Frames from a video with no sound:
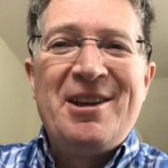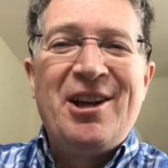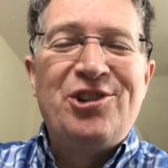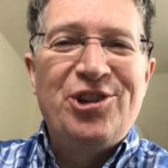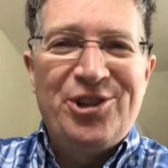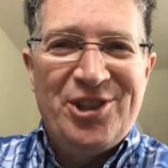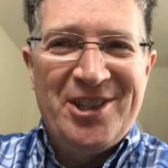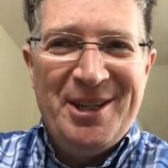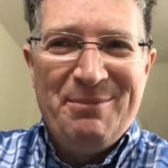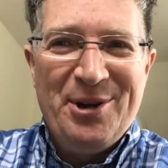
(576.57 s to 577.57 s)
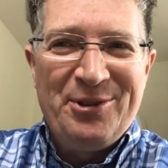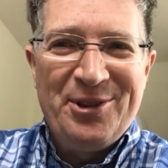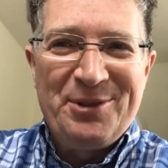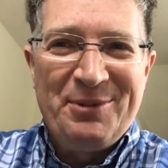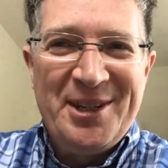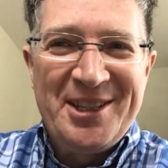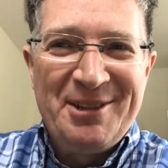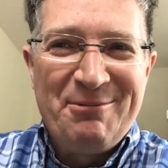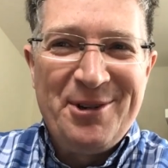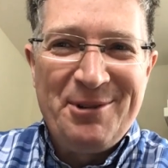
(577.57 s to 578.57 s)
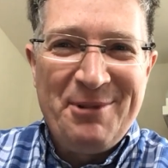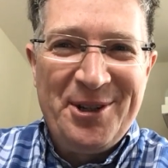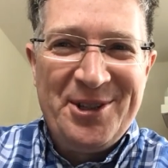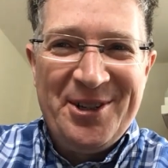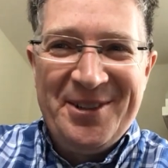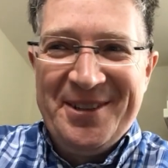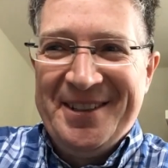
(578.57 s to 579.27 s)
A joy to see both those pieces of work. Well done.